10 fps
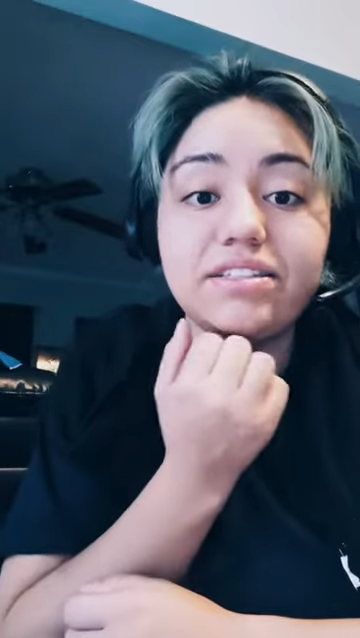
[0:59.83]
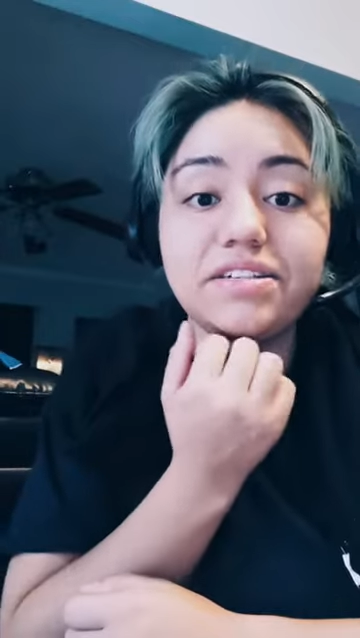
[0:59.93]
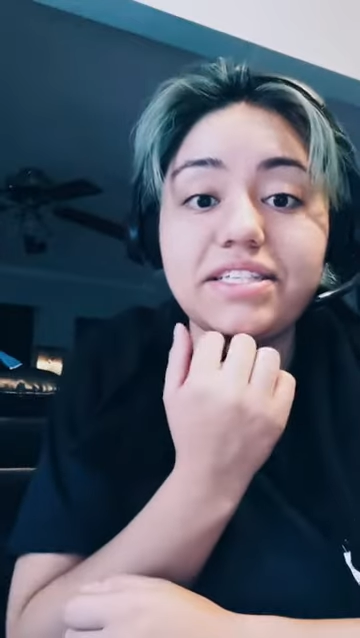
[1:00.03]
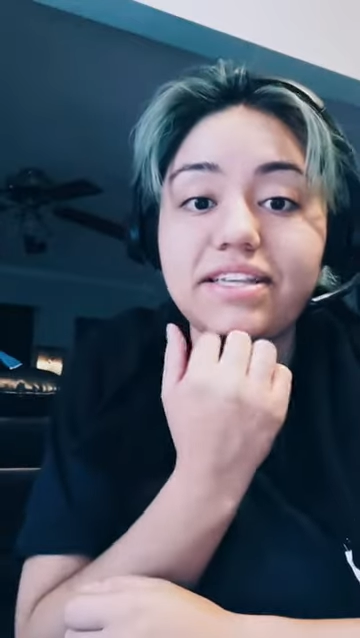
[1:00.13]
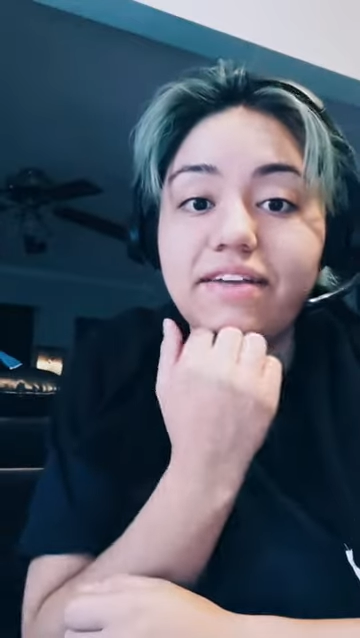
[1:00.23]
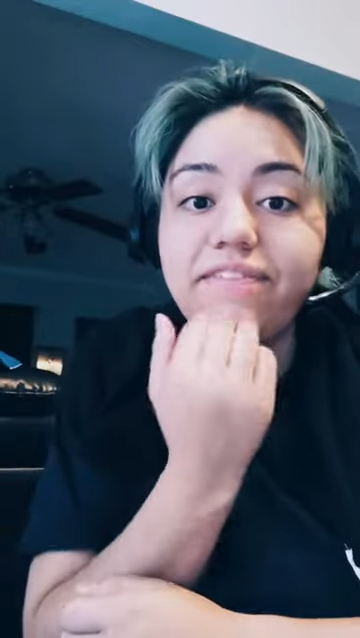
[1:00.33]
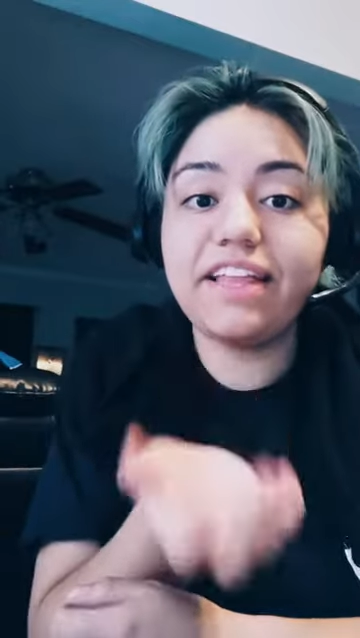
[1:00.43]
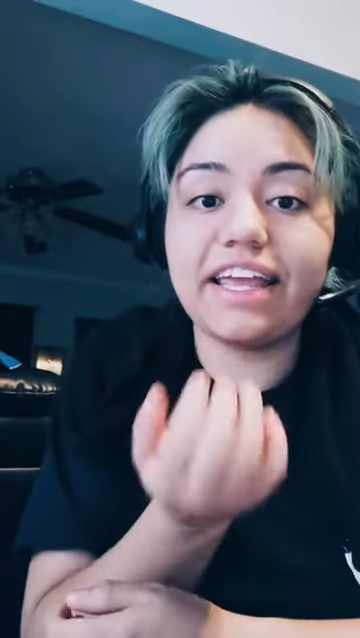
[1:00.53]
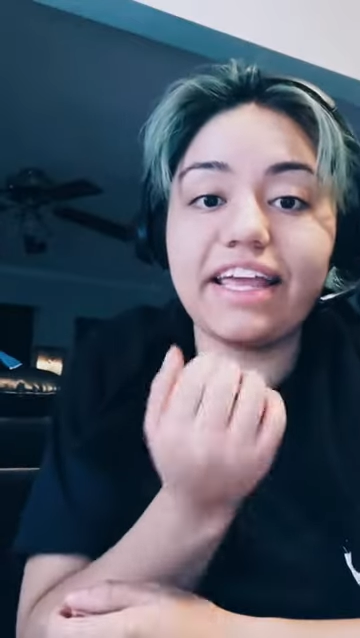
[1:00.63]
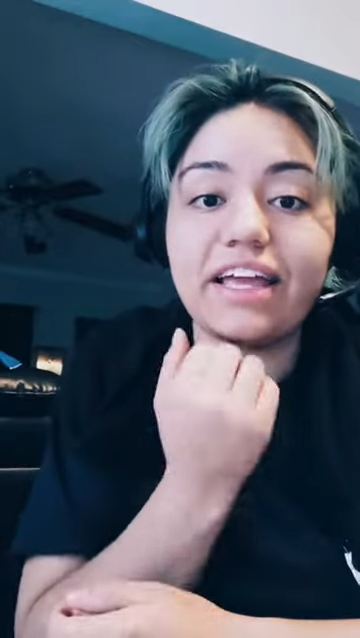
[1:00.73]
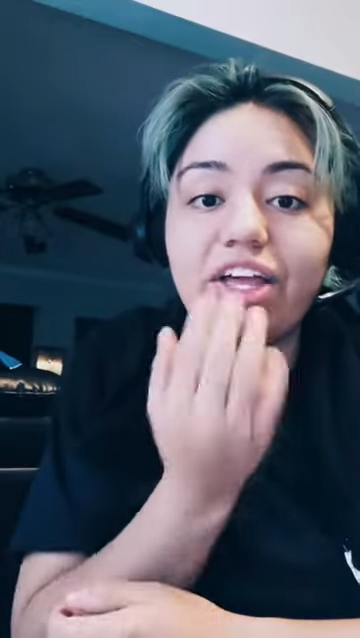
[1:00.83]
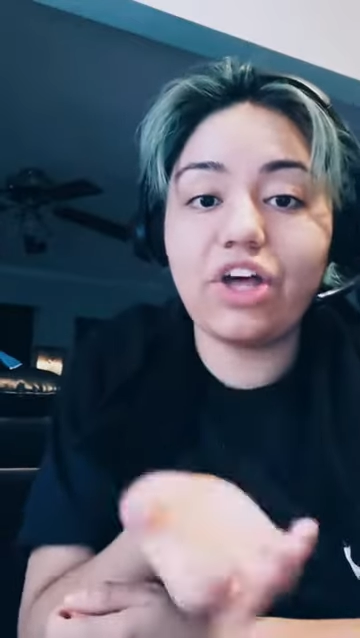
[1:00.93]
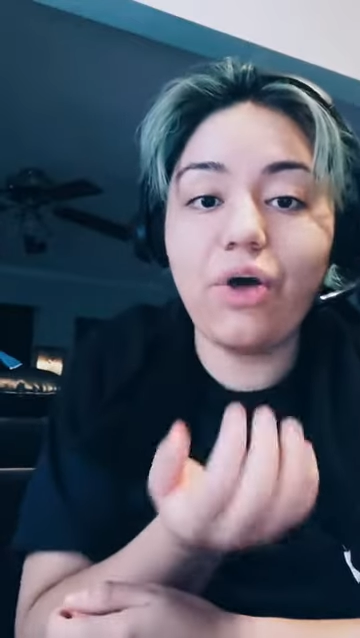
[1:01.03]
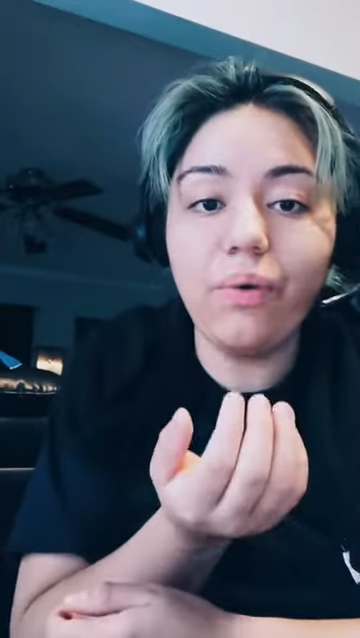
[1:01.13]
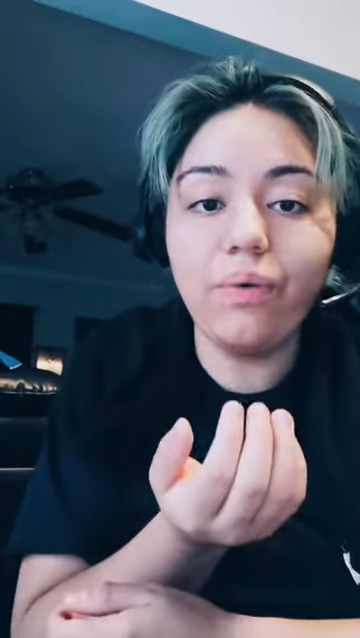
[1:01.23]
So instead of letting it
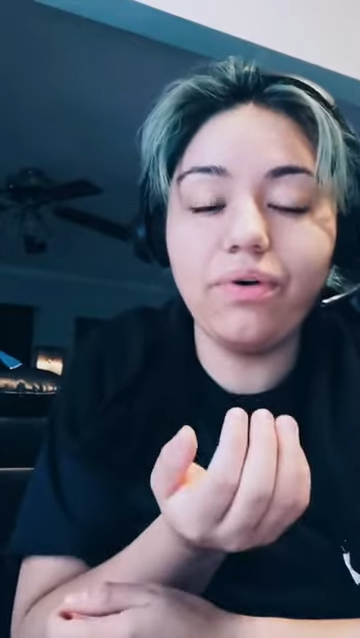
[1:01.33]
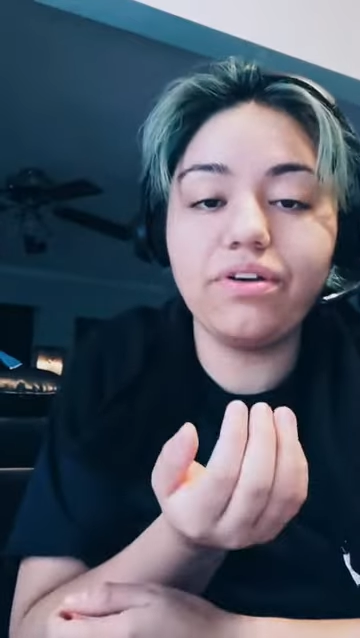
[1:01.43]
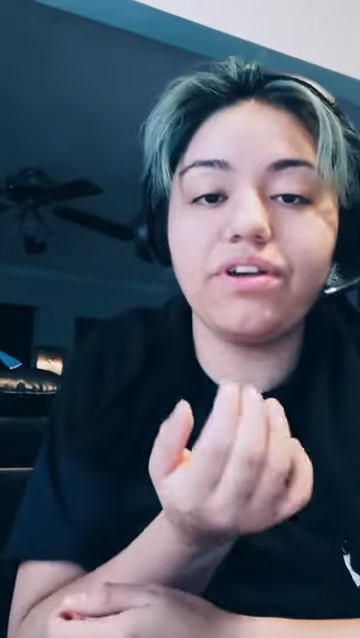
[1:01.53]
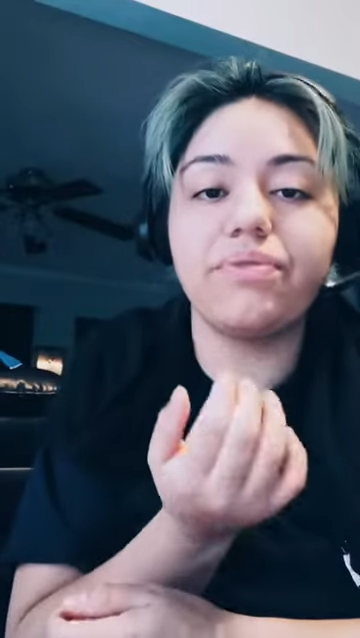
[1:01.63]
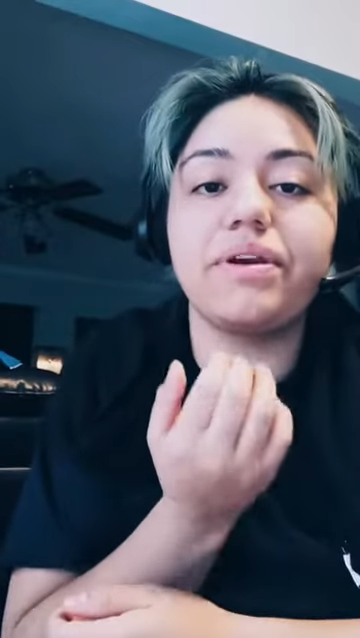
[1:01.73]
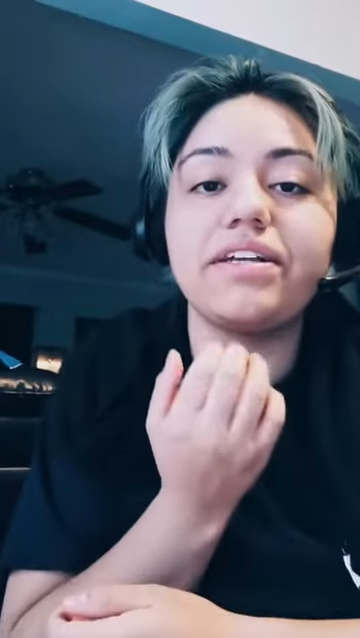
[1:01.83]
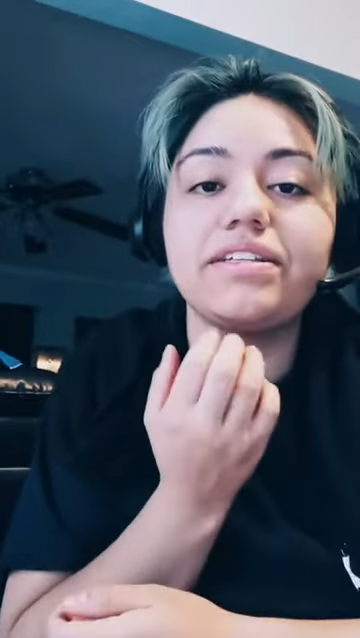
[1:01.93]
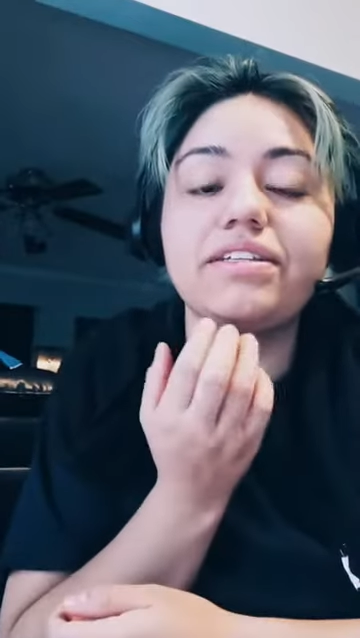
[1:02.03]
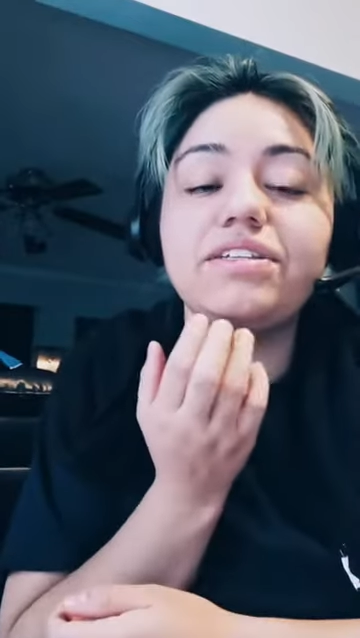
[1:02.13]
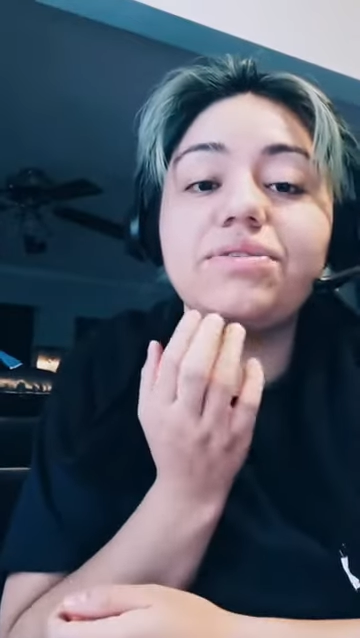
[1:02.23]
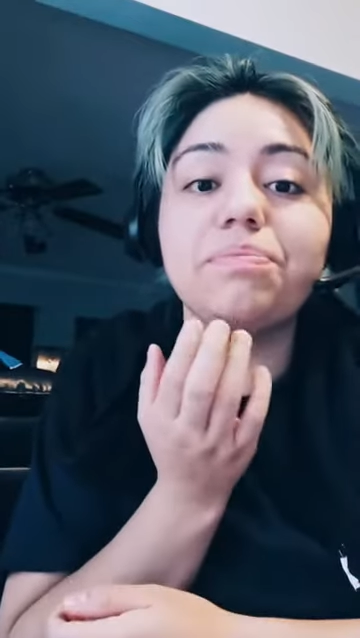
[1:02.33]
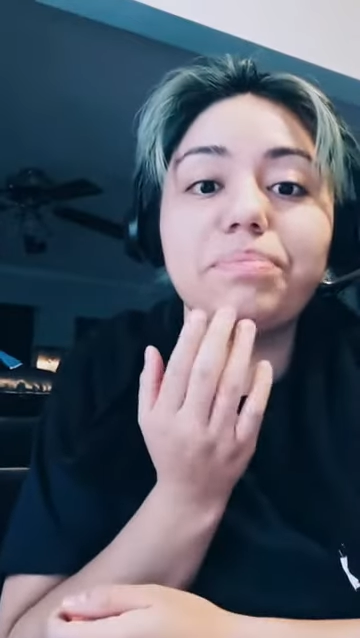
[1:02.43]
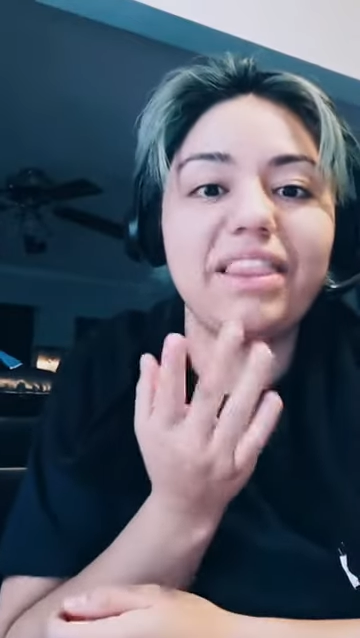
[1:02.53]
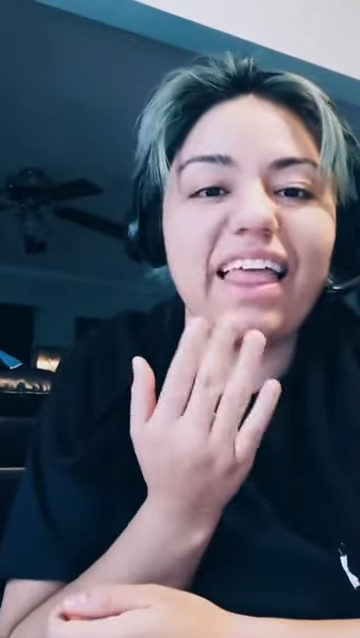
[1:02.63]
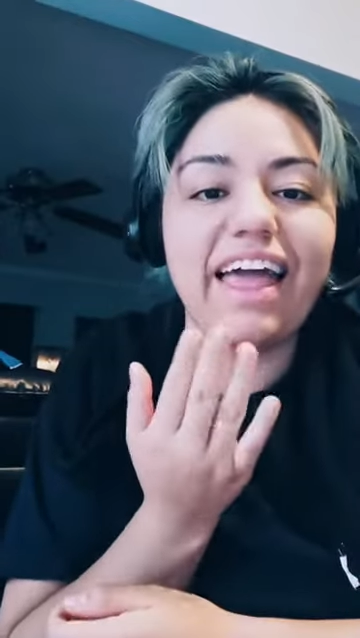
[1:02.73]
go, you want it to
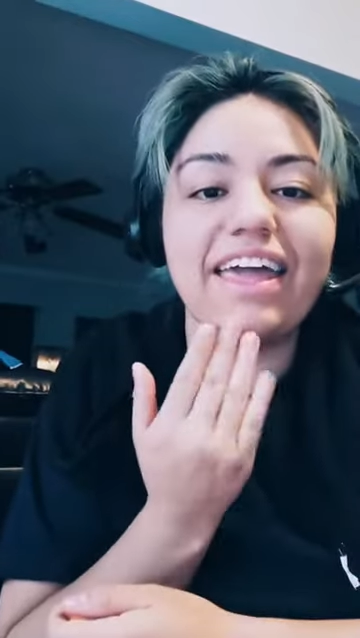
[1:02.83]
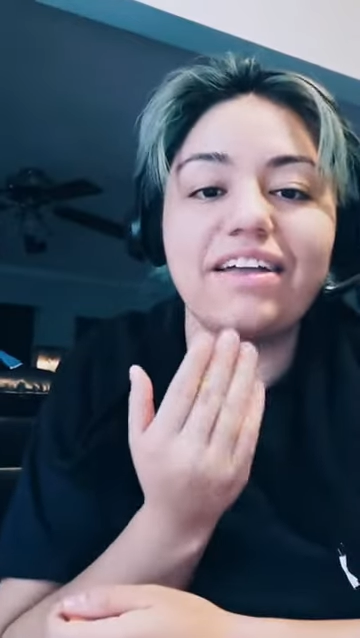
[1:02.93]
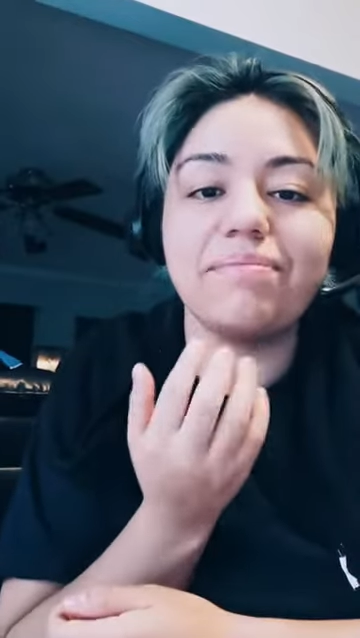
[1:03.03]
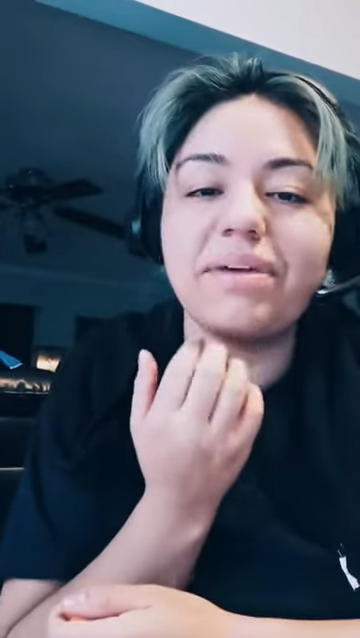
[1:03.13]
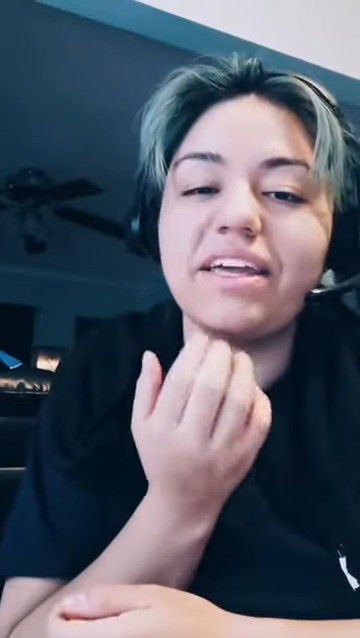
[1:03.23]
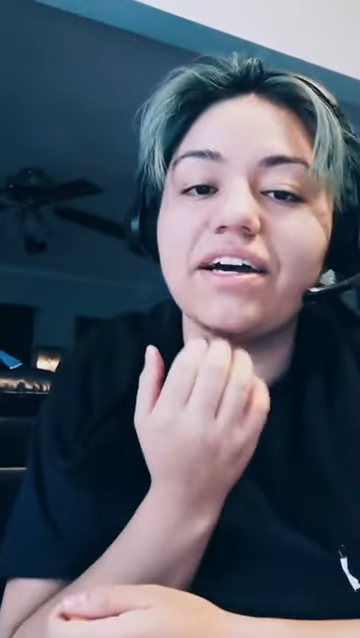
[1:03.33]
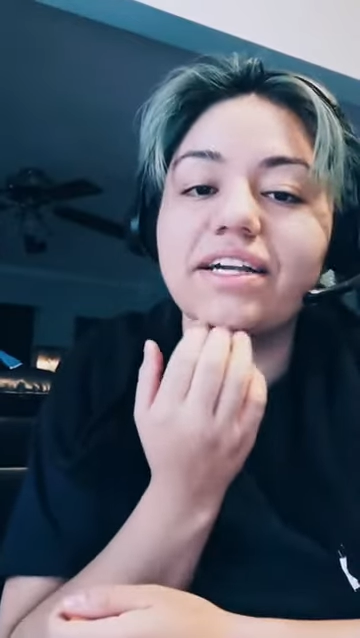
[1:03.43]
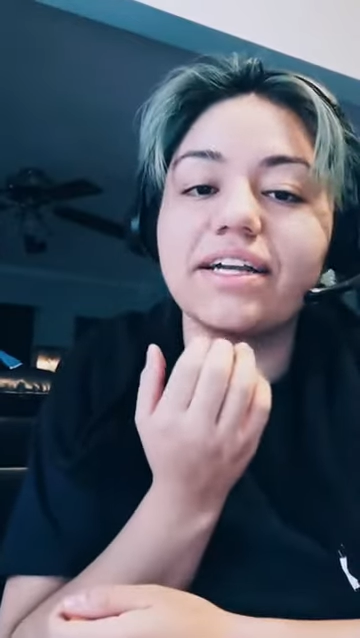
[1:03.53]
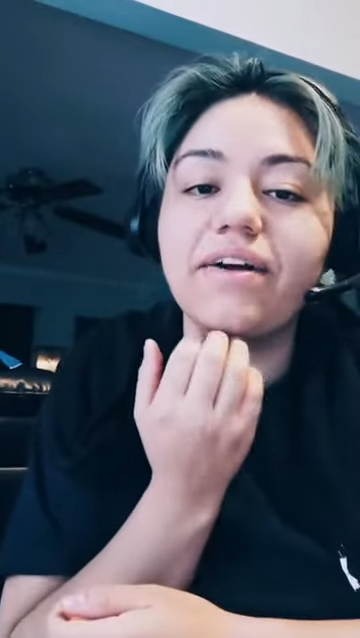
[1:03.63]
play and be